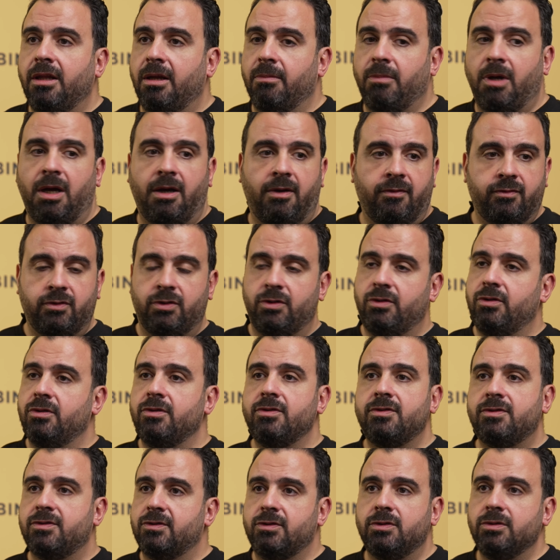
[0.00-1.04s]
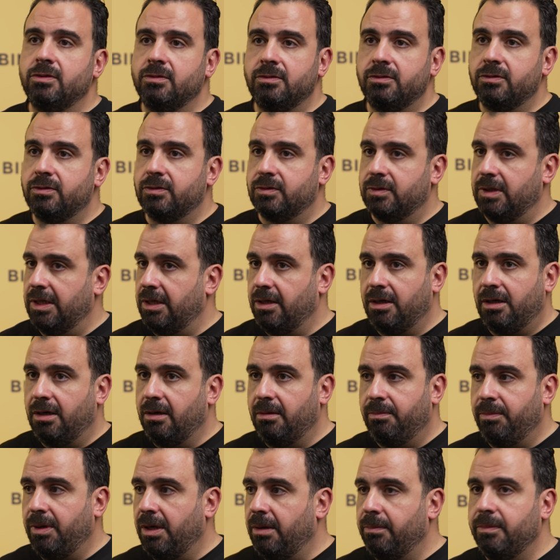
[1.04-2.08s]
them how to use tools that
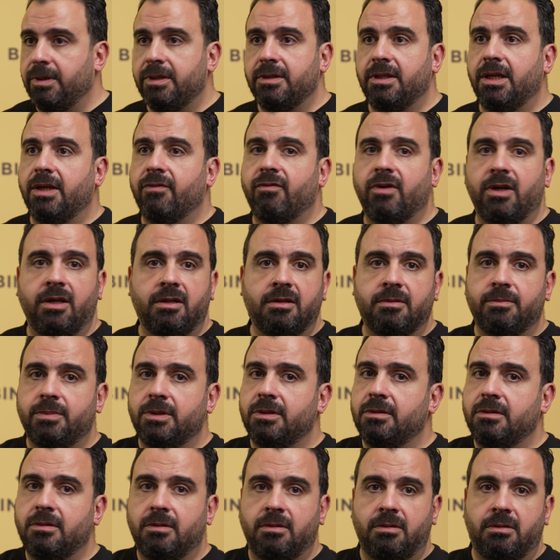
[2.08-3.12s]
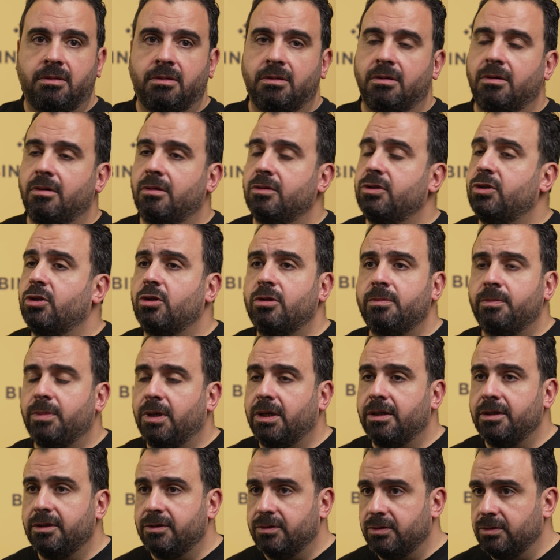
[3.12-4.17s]
are publicly available or
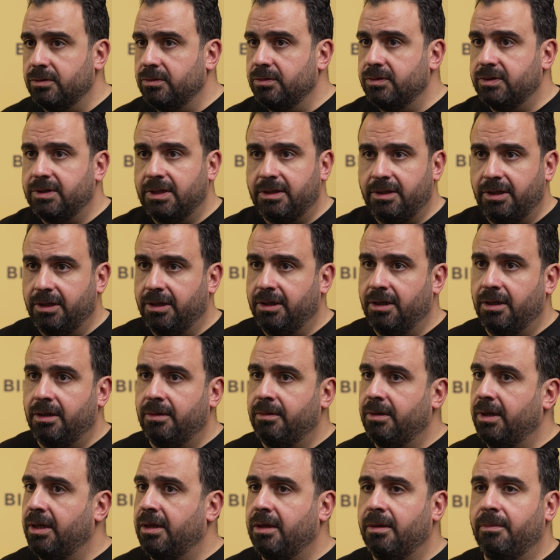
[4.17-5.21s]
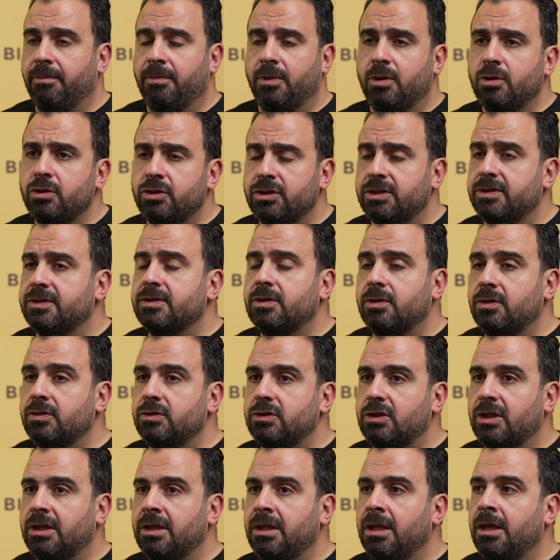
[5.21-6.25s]
third-party tools that they can purchase
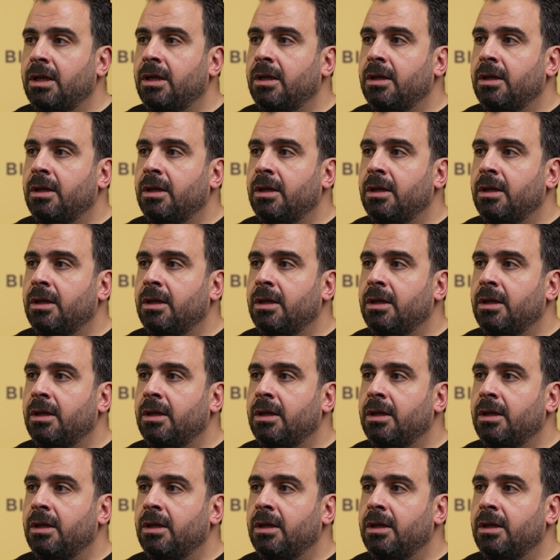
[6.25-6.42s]
contract.